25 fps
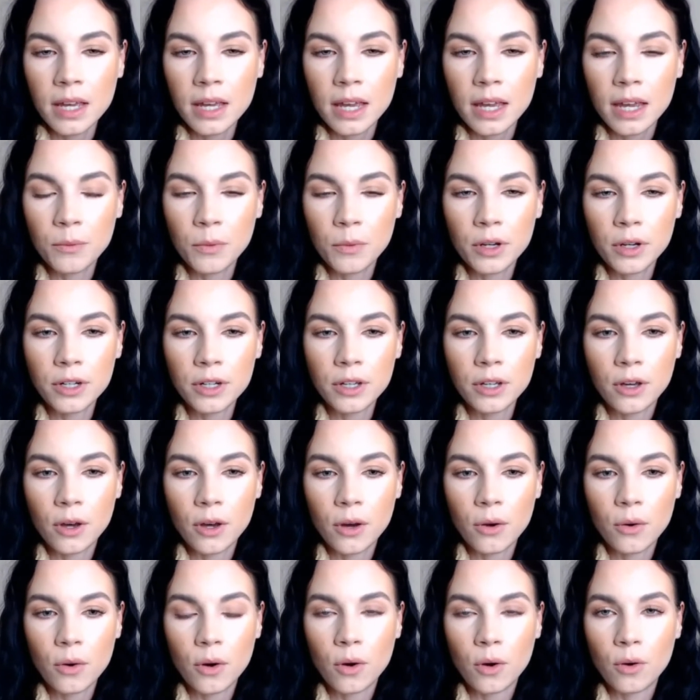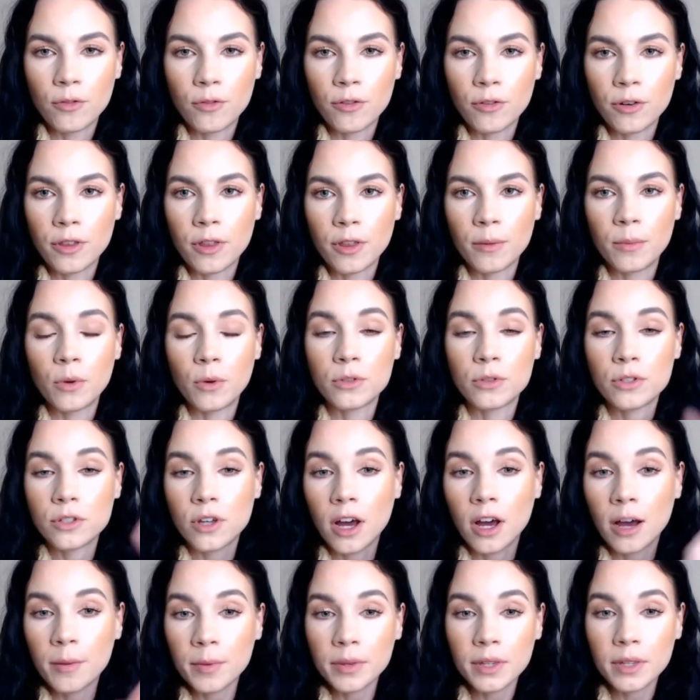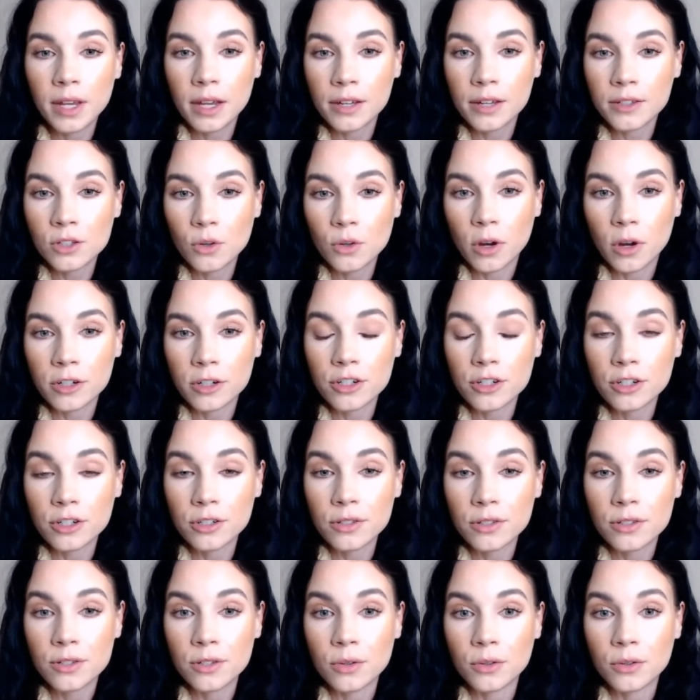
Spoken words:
And we're going to go over the most commonly asked questions.